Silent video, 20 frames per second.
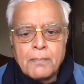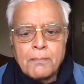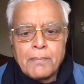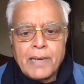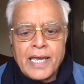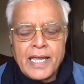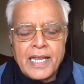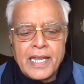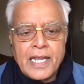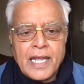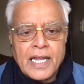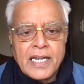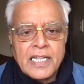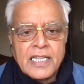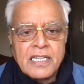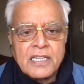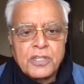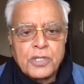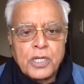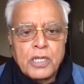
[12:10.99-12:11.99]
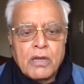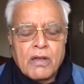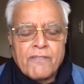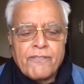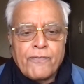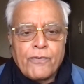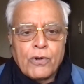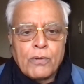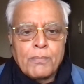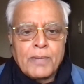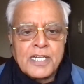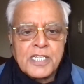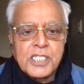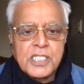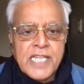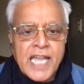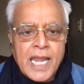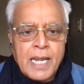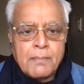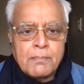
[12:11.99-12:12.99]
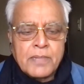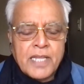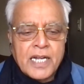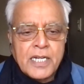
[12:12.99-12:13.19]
by another 3 or 4 months' time.